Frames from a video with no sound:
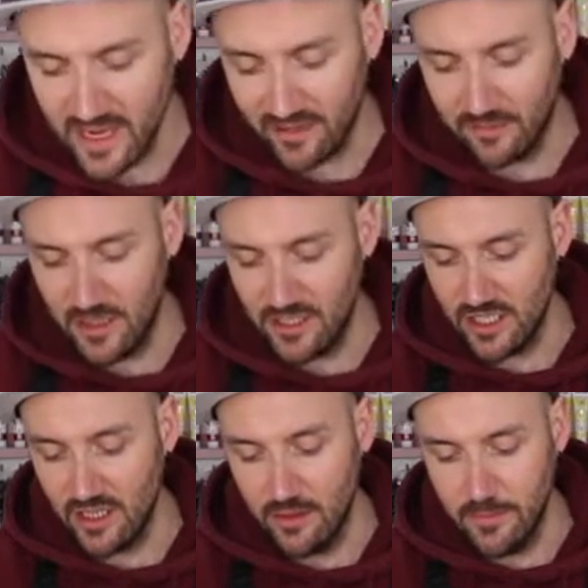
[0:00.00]
eggs
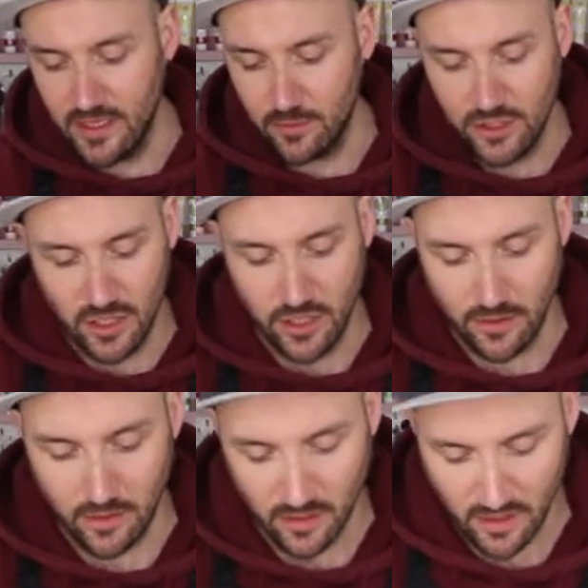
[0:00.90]
magic in the middle
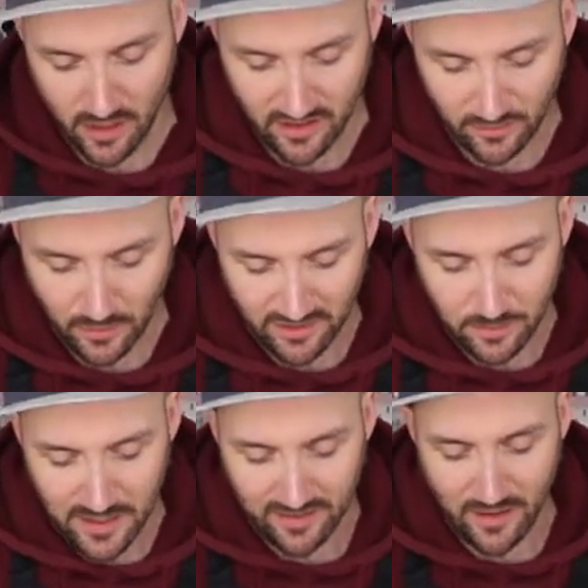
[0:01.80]
too? This
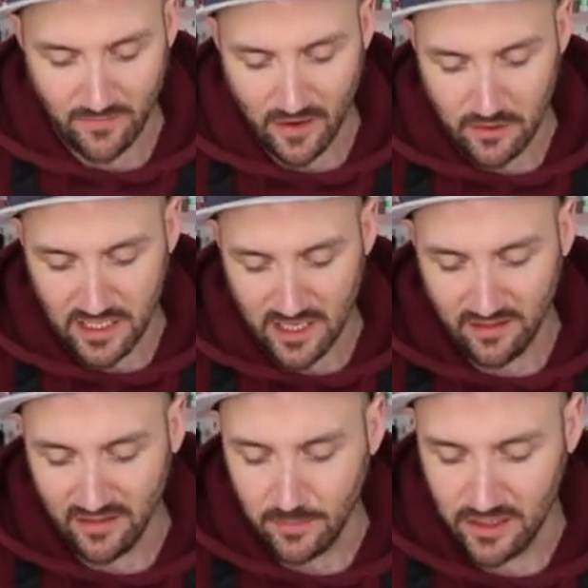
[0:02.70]
recipe is a very
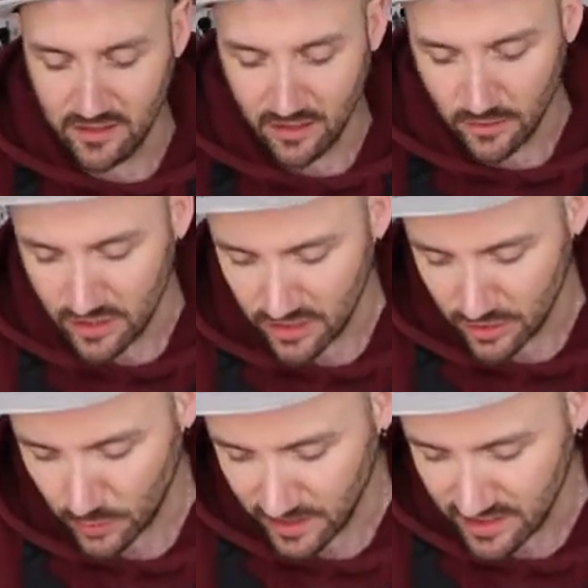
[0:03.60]
tasty but indulgent
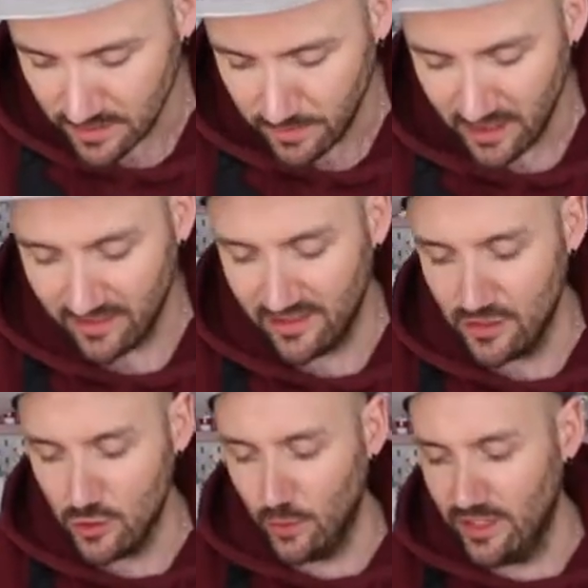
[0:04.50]
treat best
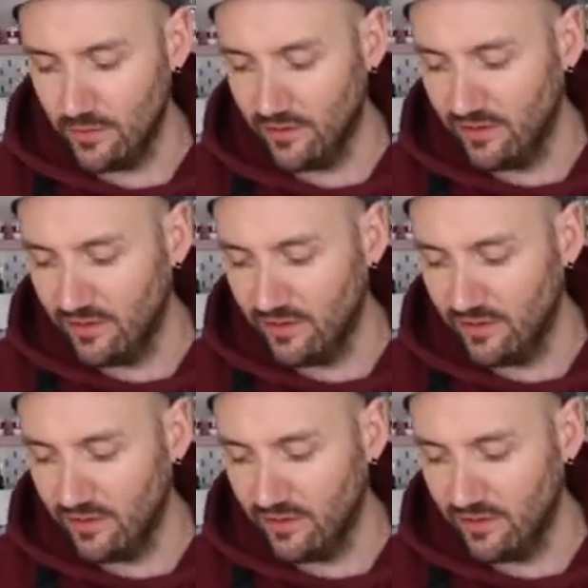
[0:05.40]
enjoyed on